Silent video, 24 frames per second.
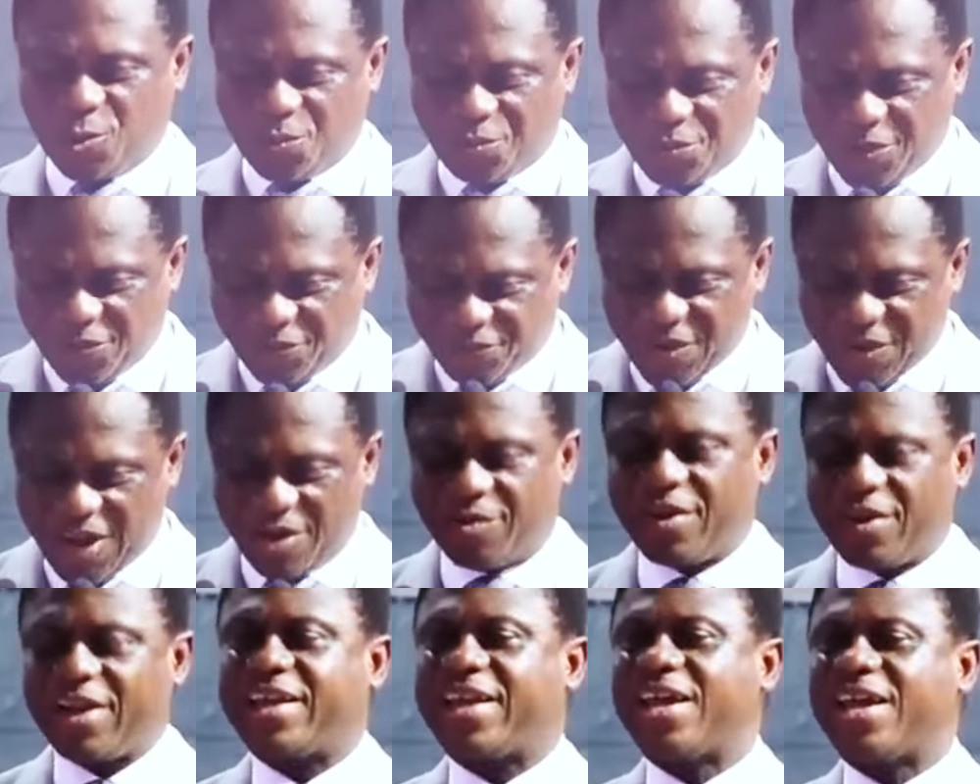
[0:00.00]
to be
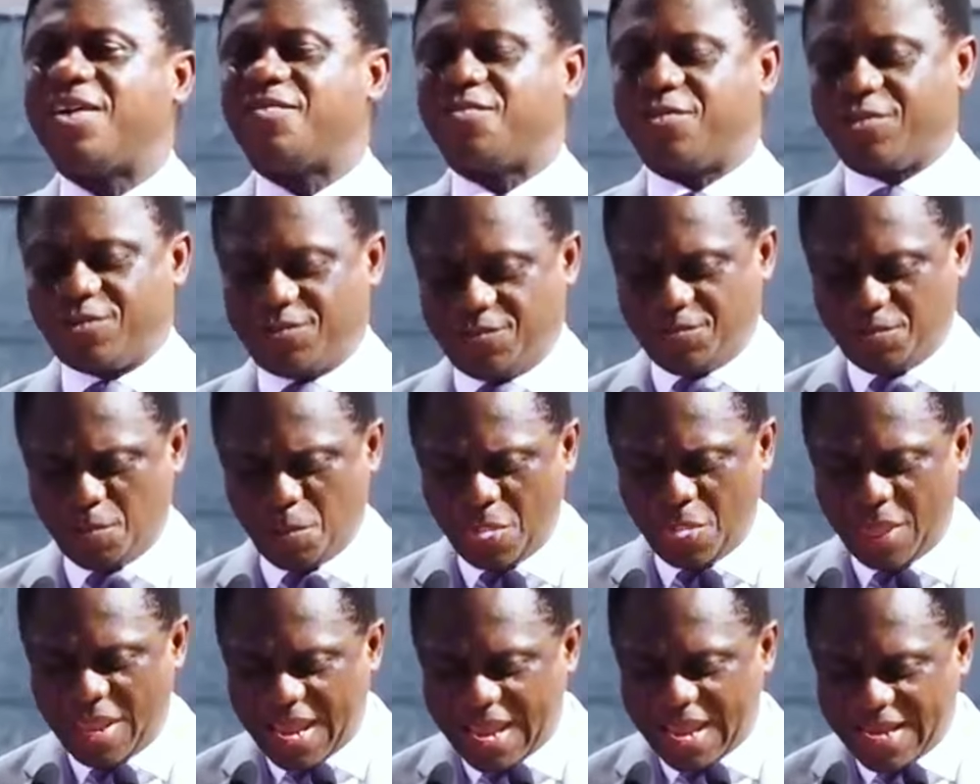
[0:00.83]
very careful
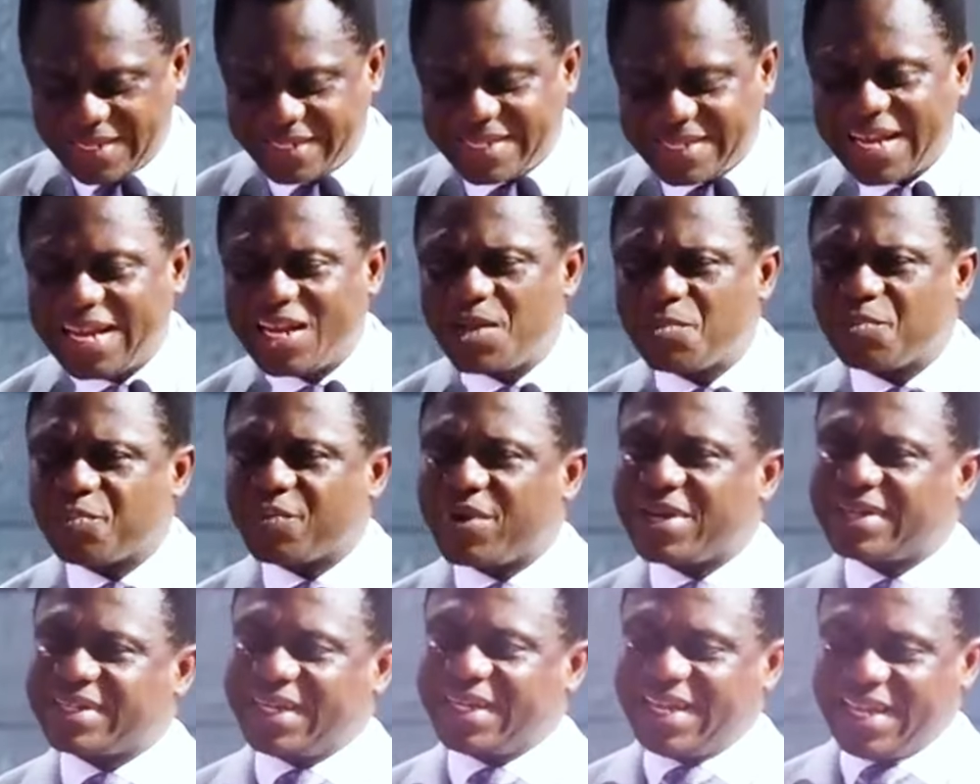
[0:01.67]
and
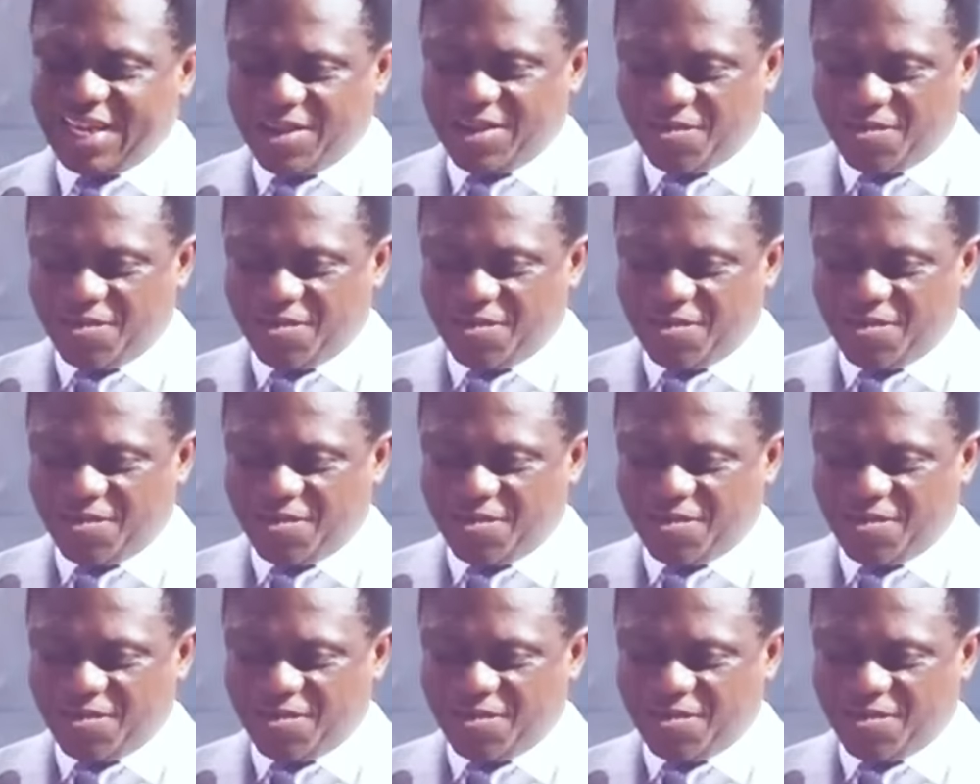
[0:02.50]
deliberately